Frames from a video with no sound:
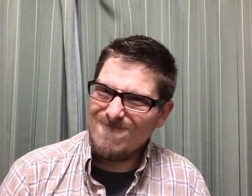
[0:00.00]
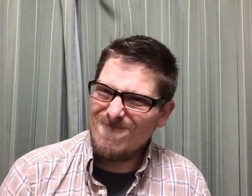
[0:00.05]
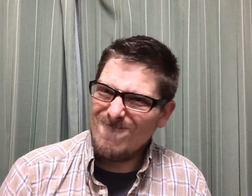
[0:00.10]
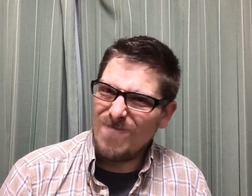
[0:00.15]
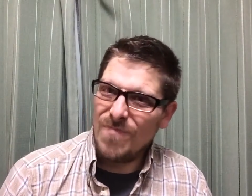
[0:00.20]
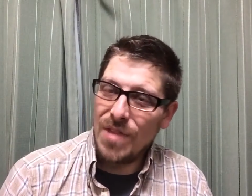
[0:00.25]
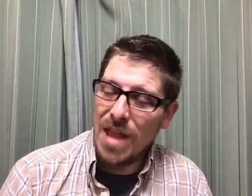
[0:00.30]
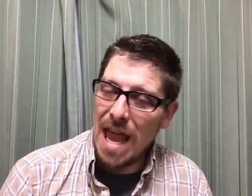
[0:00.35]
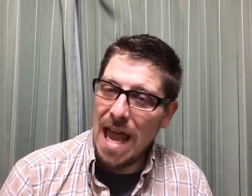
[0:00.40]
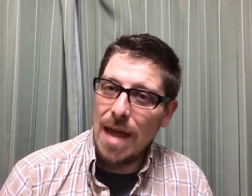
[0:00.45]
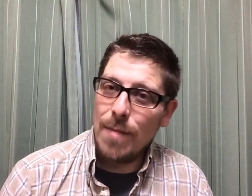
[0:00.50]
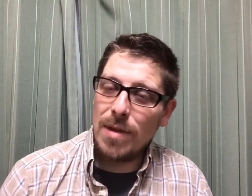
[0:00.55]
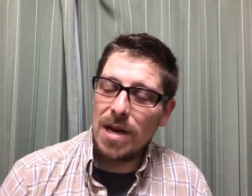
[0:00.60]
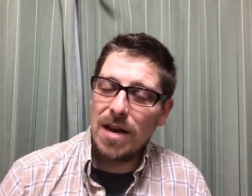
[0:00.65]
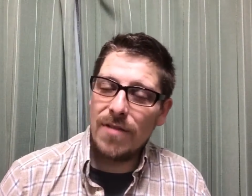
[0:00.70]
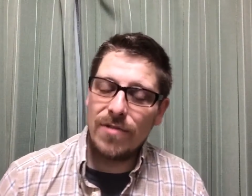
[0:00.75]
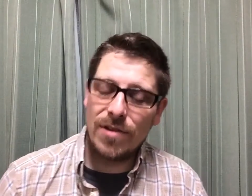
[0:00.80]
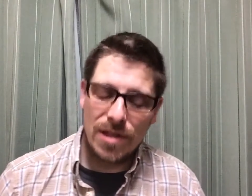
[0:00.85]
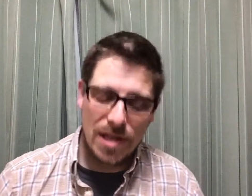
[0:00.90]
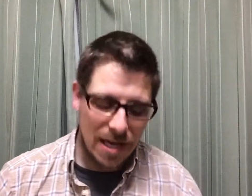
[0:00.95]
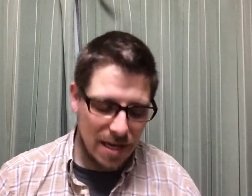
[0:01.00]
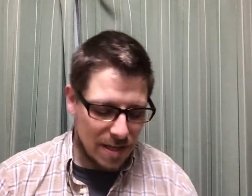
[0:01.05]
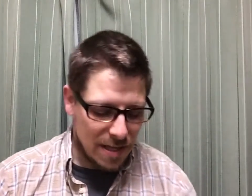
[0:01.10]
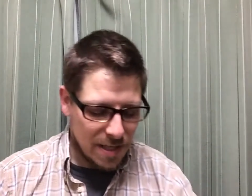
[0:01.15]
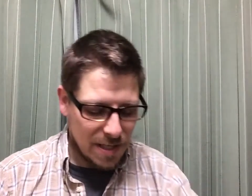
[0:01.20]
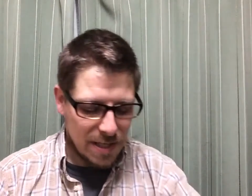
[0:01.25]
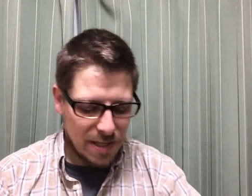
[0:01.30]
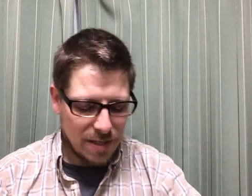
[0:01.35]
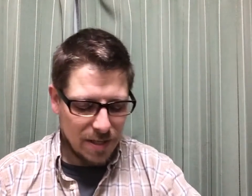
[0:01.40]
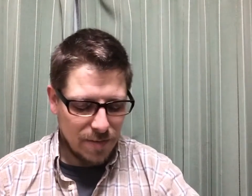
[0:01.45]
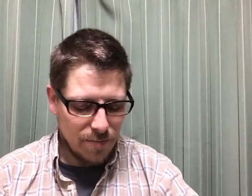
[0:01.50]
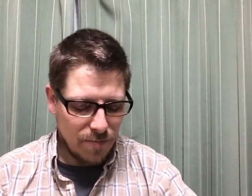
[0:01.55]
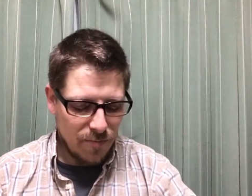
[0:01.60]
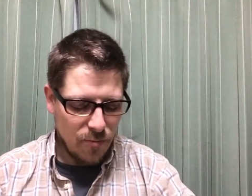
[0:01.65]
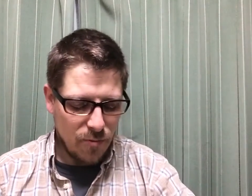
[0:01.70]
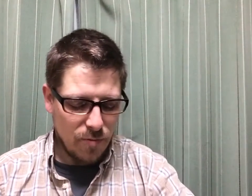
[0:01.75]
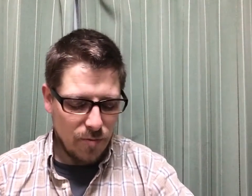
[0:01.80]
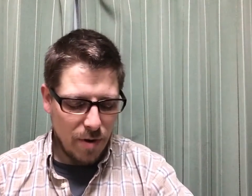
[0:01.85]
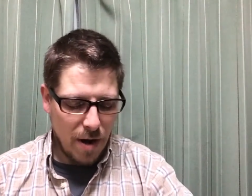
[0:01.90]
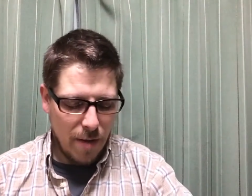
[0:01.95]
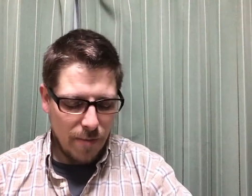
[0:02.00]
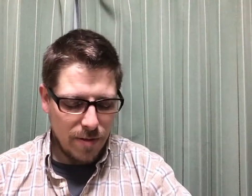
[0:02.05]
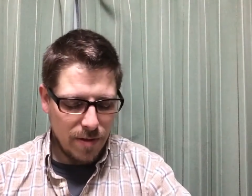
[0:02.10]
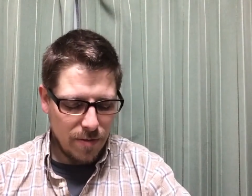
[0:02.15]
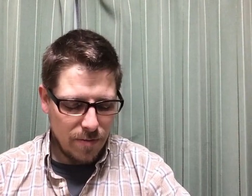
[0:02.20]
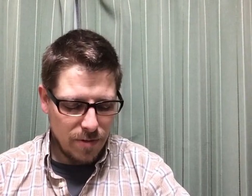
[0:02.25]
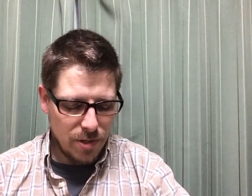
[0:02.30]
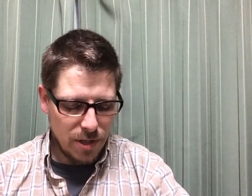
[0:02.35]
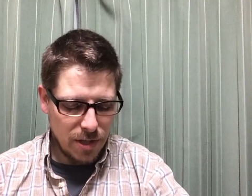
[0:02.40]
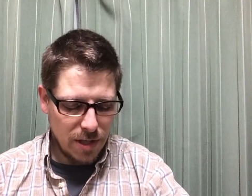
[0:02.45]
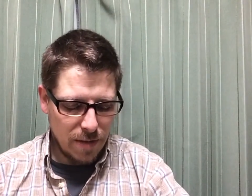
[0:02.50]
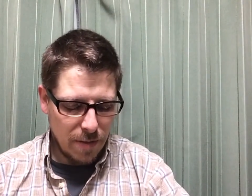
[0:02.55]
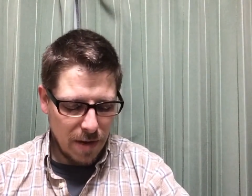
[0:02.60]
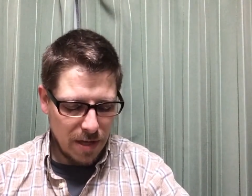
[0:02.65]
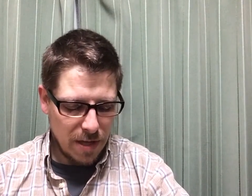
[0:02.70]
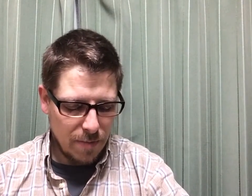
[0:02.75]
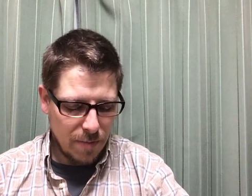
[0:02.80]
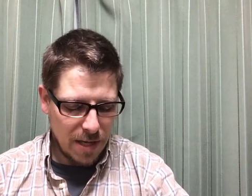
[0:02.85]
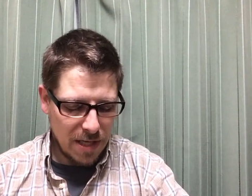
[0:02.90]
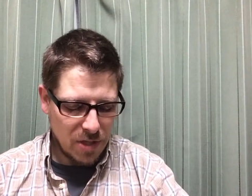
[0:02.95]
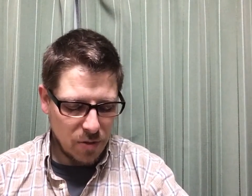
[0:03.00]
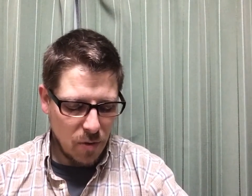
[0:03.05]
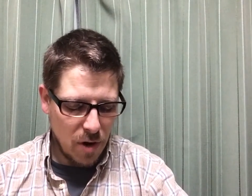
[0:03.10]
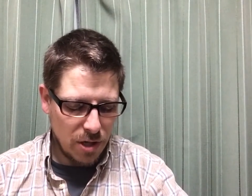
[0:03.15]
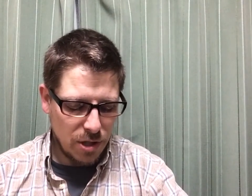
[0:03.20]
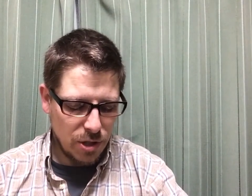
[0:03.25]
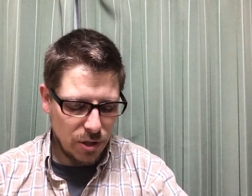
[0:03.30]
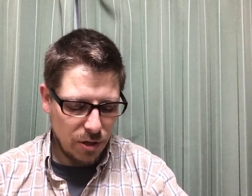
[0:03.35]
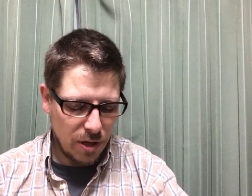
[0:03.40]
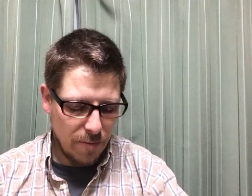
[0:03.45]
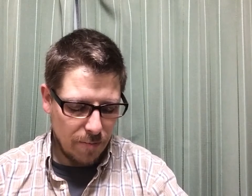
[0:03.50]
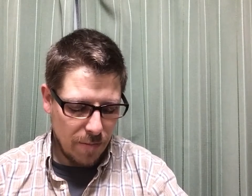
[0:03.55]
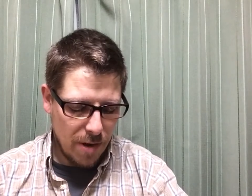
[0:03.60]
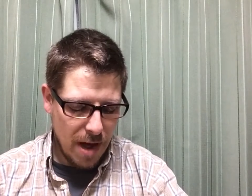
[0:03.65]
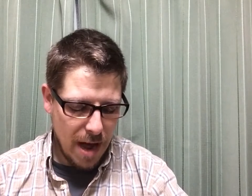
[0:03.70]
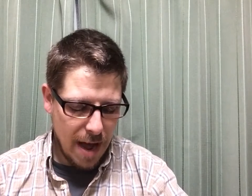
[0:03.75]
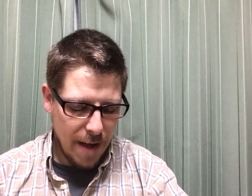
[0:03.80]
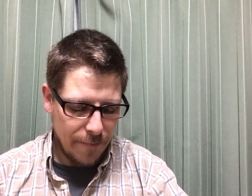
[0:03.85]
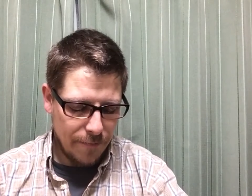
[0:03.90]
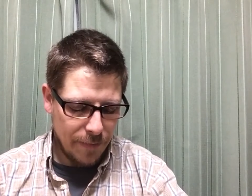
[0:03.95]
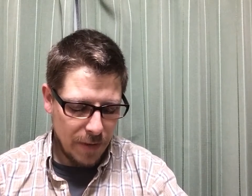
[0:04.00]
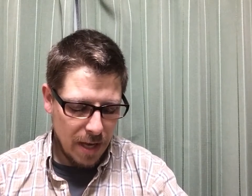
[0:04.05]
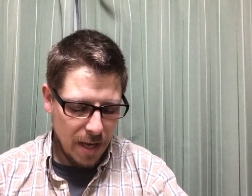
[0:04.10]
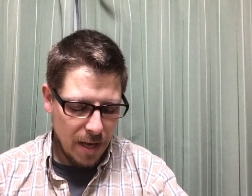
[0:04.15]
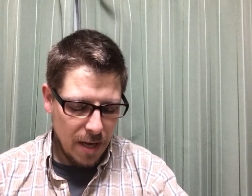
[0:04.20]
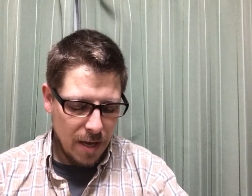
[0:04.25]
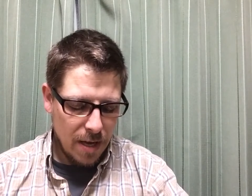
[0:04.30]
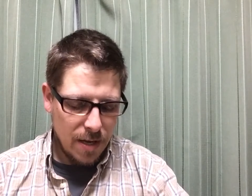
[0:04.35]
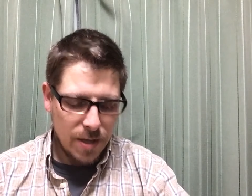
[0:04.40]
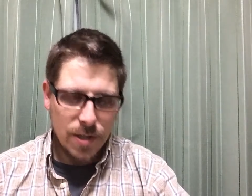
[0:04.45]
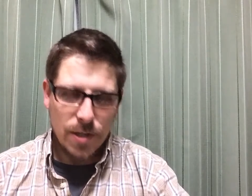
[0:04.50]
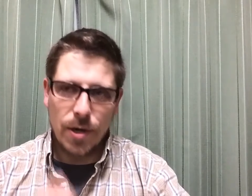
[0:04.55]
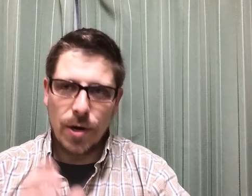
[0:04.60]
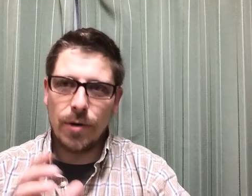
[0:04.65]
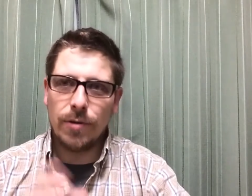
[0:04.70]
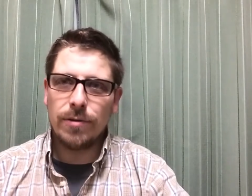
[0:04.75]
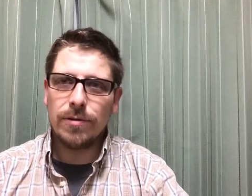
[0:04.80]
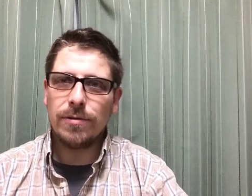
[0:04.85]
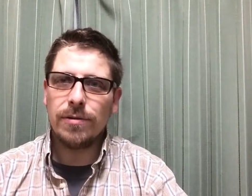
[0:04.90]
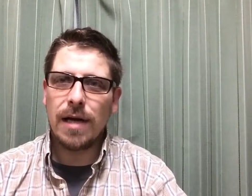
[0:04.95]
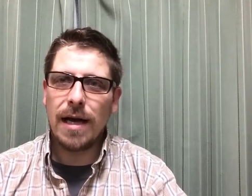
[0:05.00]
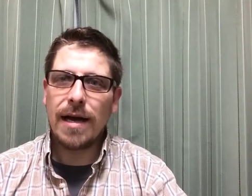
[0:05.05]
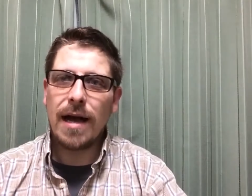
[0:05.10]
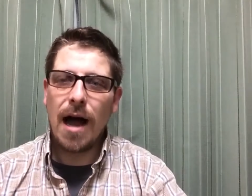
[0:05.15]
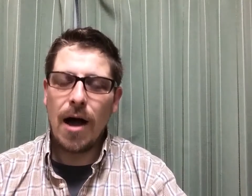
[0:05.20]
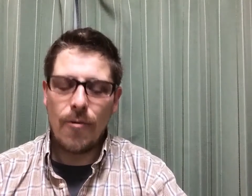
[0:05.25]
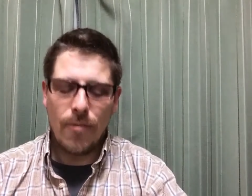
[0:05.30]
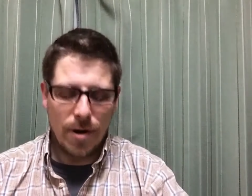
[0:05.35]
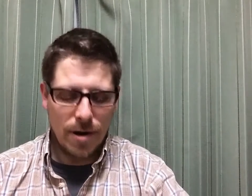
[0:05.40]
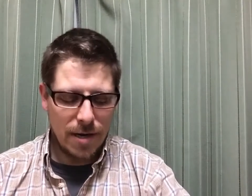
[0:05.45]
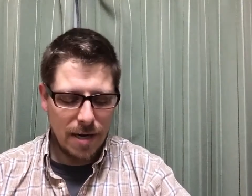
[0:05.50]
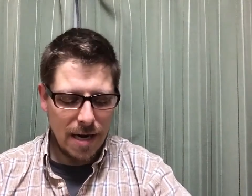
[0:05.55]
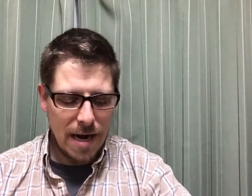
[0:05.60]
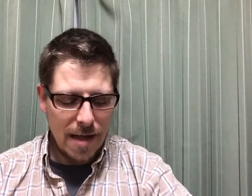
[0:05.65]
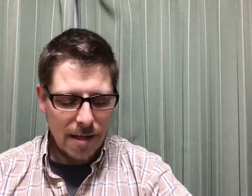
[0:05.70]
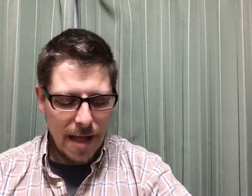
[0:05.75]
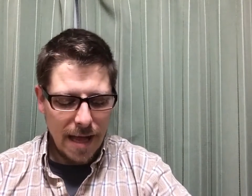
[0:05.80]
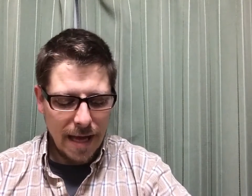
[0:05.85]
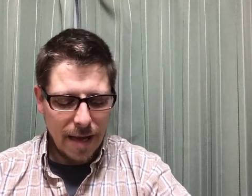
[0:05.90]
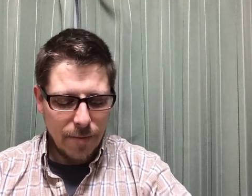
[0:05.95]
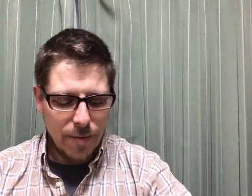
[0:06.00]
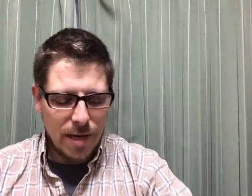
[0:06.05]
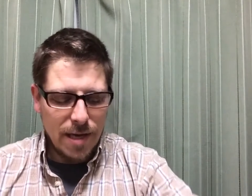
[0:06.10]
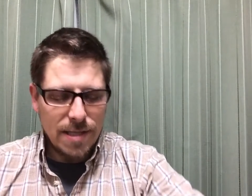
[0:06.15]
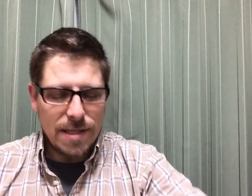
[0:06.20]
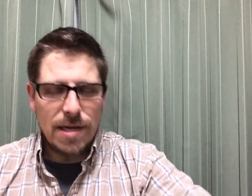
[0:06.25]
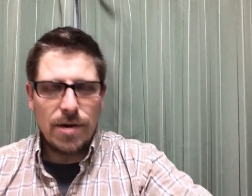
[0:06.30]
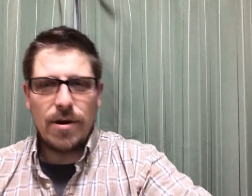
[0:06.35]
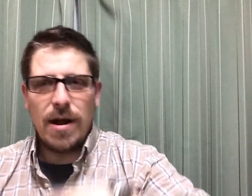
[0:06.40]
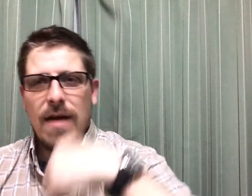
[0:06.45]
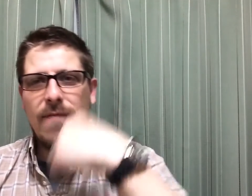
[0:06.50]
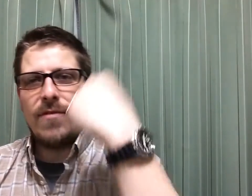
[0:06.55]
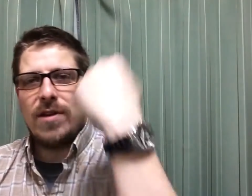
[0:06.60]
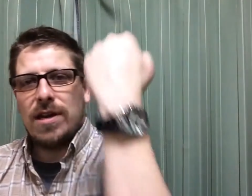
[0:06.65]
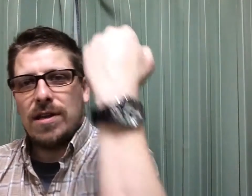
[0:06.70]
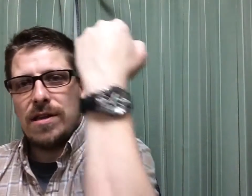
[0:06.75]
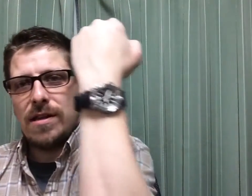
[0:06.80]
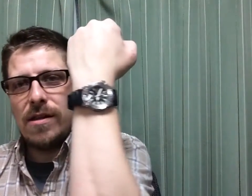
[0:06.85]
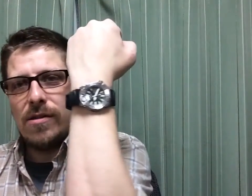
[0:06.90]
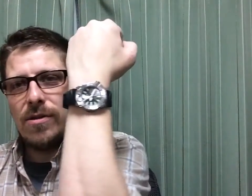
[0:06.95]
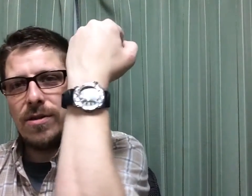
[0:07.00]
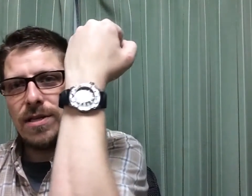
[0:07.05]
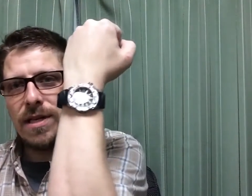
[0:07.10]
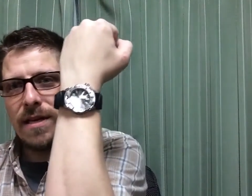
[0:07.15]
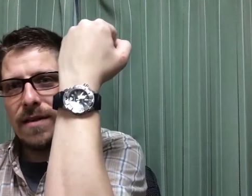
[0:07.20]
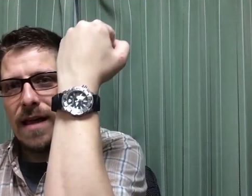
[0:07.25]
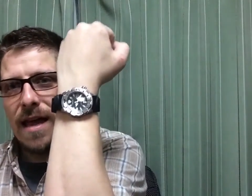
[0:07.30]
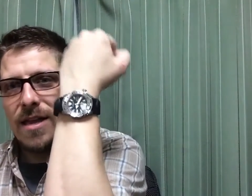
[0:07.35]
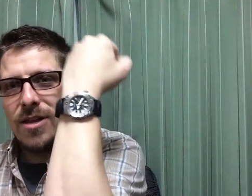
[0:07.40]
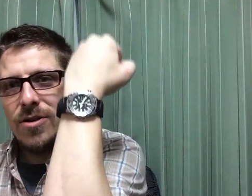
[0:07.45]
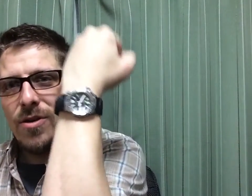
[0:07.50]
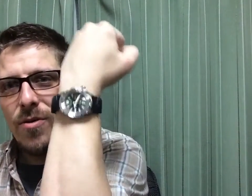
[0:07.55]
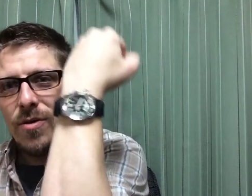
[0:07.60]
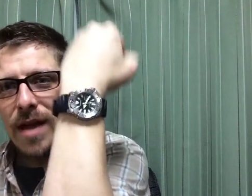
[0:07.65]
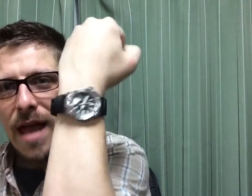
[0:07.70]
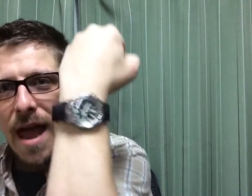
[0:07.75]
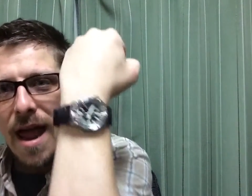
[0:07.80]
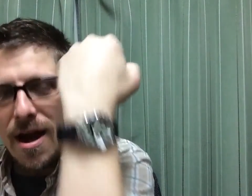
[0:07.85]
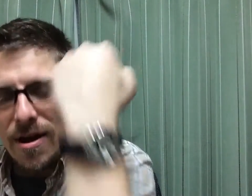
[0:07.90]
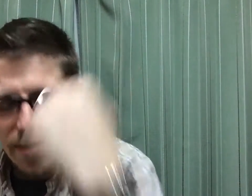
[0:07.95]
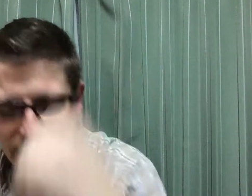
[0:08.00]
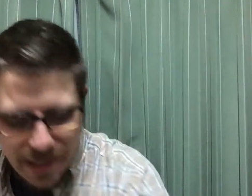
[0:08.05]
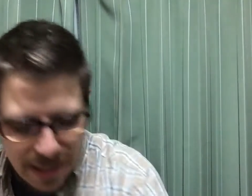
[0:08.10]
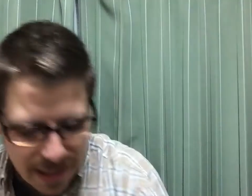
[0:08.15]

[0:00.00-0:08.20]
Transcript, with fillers: name and everything, this is probably the, just about the best watch you can buy. So I got one, and I like it because I don't have anything that looks like that. And you don't care. This